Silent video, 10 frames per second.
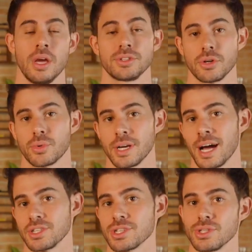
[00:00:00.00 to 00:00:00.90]
So we're
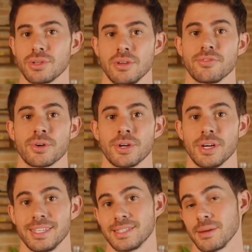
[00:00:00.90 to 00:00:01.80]
not just looking
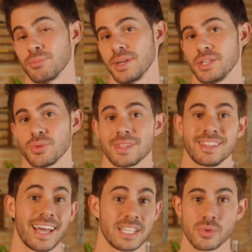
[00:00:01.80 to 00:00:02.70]
for someplace with
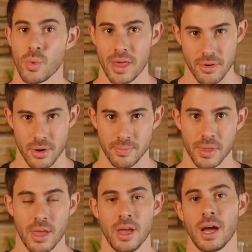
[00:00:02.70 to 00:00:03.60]
nice weather.
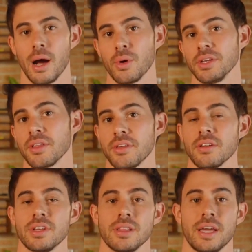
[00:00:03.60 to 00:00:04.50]
I want you to think
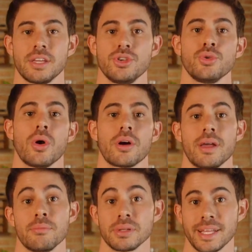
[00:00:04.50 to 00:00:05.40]
of it like you are
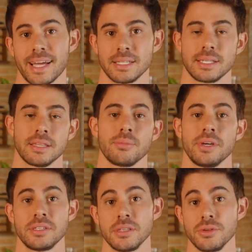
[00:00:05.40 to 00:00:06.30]
a plant and the
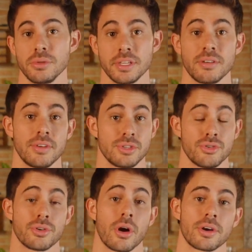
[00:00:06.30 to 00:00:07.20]
place that you live is
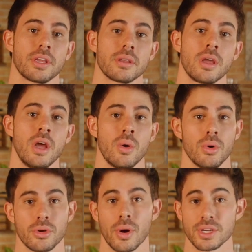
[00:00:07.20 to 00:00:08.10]
your garden.
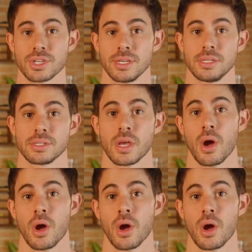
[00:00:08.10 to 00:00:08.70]
Well, the question is,